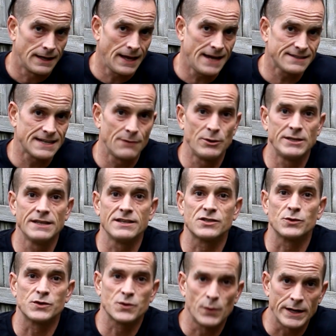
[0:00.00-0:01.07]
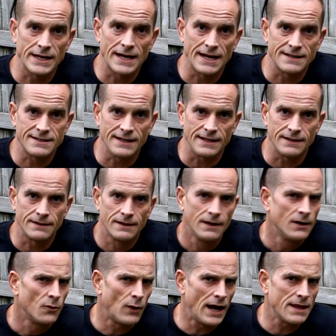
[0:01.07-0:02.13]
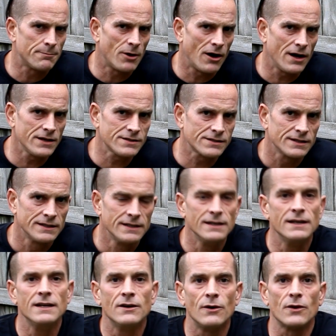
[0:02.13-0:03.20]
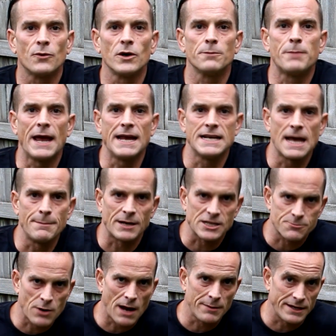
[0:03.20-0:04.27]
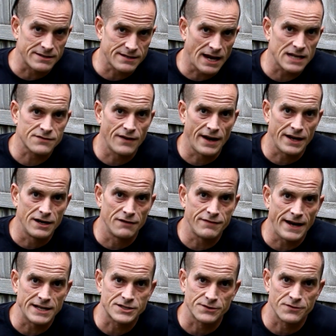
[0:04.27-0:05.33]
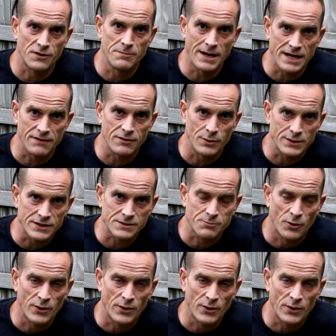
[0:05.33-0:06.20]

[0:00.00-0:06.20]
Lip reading: Now, last time we did this was 2019. Why the pause? Well, the word pandemic is probably a satisfying enough answer for many of you at this